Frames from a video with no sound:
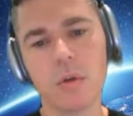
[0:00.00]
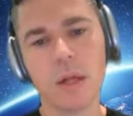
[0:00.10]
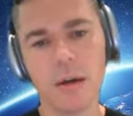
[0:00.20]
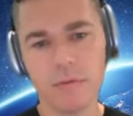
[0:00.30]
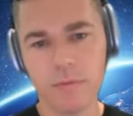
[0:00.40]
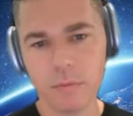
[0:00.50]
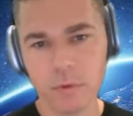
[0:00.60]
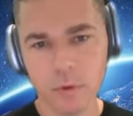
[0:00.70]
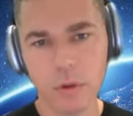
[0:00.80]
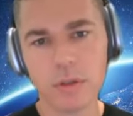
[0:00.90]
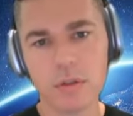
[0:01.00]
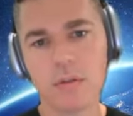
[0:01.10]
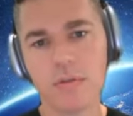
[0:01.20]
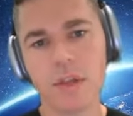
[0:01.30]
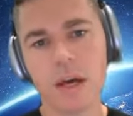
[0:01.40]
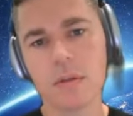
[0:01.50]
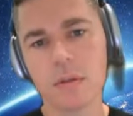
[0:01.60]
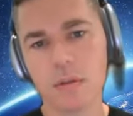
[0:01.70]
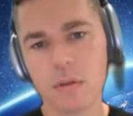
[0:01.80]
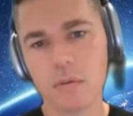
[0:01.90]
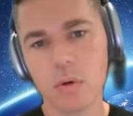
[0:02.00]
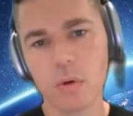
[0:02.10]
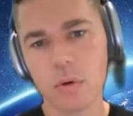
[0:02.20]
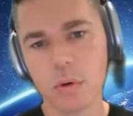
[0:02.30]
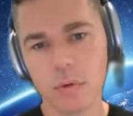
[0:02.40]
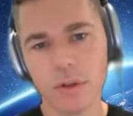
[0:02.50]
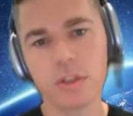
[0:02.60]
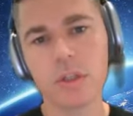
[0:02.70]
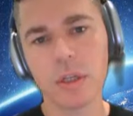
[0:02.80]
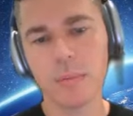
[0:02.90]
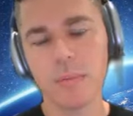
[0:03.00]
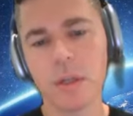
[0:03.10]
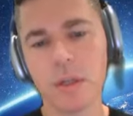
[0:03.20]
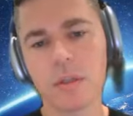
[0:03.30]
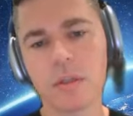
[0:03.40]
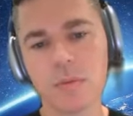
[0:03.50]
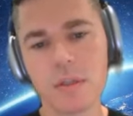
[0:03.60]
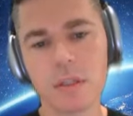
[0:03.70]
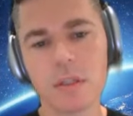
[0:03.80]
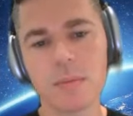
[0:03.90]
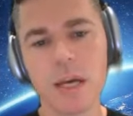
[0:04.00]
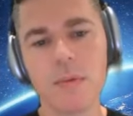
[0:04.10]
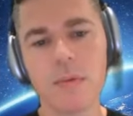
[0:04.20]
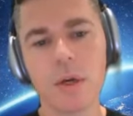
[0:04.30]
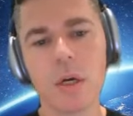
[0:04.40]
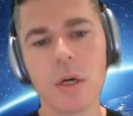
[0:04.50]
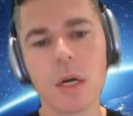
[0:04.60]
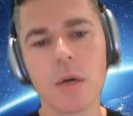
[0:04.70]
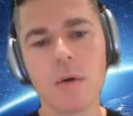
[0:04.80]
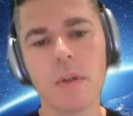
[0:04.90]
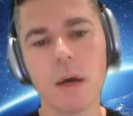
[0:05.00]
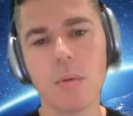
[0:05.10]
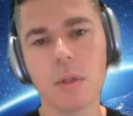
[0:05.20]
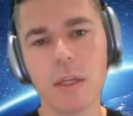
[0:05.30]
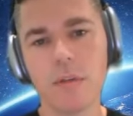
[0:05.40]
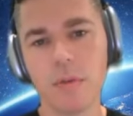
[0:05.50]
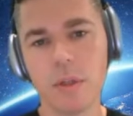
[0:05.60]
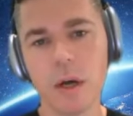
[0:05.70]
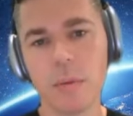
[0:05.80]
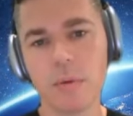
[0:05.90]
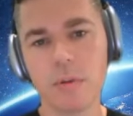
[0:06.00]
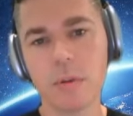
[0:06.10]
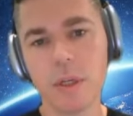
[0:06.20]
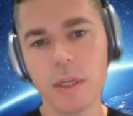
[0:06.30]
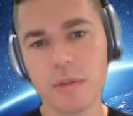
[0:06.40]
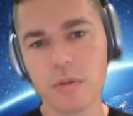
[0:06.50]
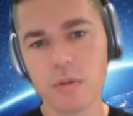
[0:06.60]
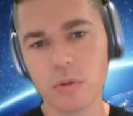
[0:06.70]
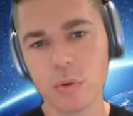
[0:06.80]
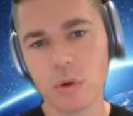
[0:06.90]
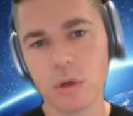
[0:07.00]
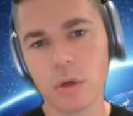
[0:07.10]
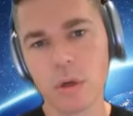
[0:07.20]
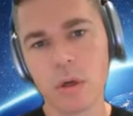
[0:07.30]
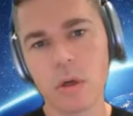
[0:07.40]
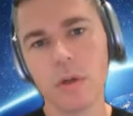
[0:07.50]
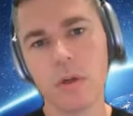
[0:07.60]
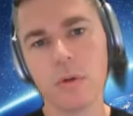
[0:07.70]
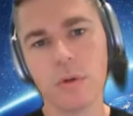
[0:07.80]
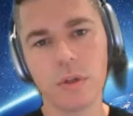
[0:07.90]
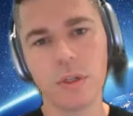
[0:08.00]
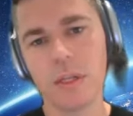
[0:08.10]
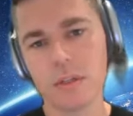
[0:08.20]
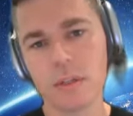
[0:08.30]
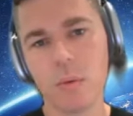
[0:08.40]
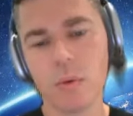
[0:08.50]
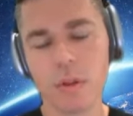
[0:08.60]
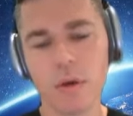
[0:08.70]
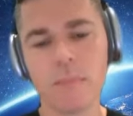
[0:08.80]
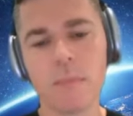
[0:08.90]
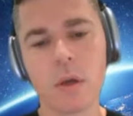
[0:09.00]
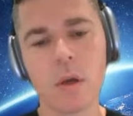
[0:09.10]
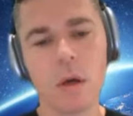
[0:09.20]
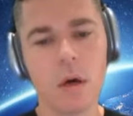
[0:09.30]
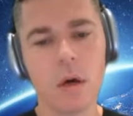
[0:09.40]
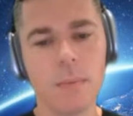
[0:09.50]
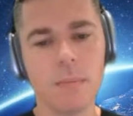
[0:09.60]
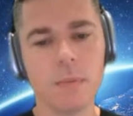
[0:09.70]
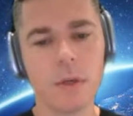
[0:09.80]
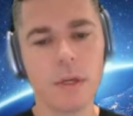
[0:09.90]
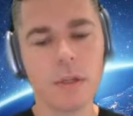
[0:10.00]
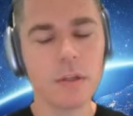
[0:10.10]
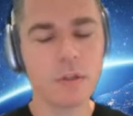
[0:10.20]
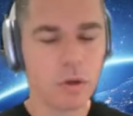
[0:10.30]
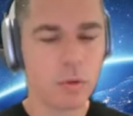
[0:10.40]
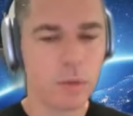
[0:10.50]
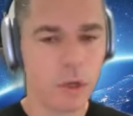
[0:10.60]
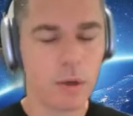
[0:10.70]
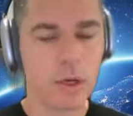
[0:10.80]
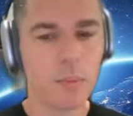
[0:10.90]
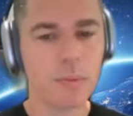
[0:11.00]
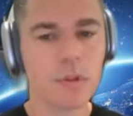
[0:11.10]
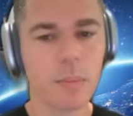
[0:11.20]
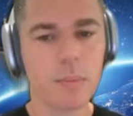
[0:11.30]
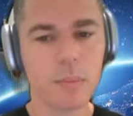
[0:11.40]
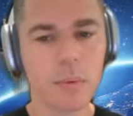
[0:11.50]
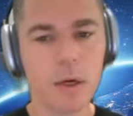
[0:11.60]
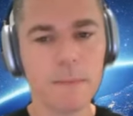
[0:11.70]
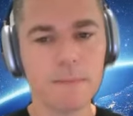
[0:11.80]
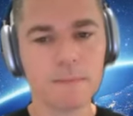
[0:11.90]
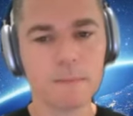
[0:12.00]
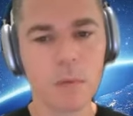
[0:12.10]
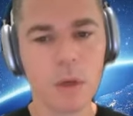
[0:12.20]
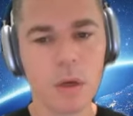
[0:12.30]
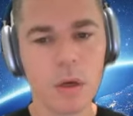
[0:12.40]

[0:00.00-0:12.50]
you'll have choice of thousands or, or eventually millions of systems out there that will give you the opportunity to store you know your data set with them um, and, and so you know it opens up um,